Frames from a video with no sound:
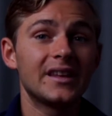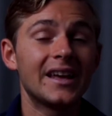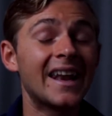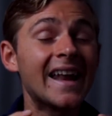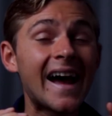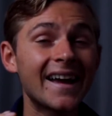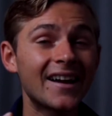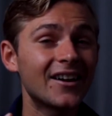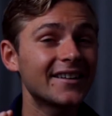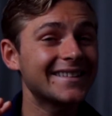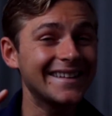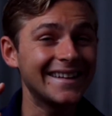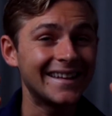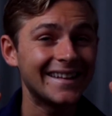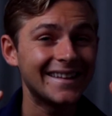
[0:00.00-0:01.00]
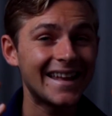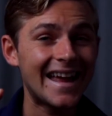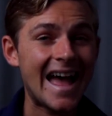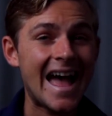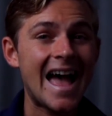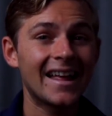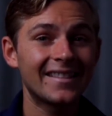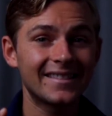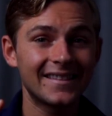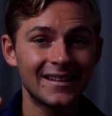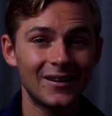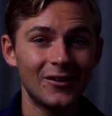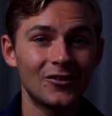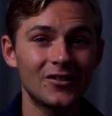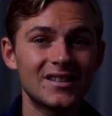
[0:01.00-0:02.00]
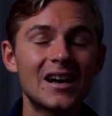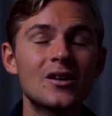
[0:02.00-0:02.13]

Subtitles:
and I got in at Deloitte.